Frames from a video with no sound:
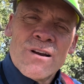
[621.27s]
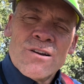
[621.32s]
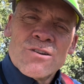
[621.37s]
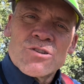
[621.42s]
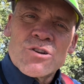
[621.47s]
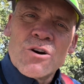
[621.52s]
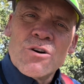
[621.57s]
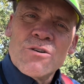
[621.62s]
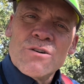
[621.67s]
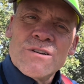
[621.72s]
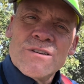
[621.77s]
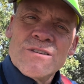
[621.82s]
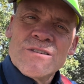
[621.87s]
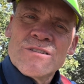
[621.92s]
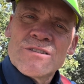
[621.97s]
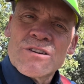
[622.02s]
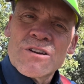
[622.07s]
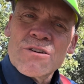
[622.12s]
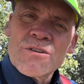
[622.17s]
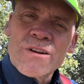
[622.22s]
So
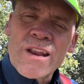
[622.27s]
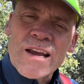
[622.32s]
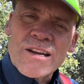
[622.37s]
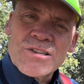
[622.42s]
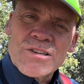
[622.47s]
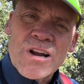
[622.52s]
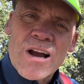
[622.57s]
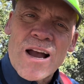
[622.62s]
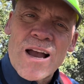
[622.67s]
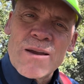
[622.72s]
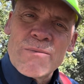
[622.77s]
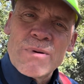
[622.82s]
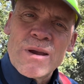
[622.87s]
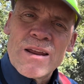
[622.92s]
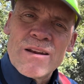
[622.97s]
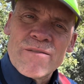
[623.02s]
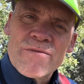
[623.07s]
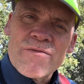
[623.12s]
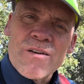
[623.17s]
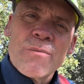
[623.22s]
until next time,
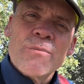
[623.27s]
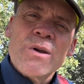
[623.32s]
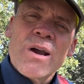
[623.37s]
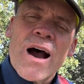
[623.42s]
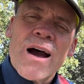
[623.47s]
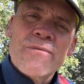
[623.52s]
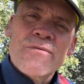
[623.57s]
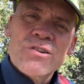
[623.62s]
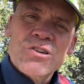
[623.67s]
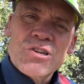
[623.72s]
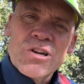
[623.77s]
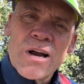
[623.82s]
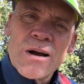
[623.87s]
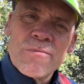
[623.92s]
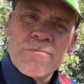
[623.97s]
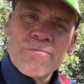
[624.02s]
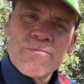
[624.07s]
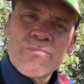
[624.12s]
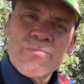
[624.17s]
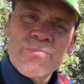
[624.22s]
and from Yad
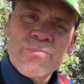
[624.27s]
Vashem,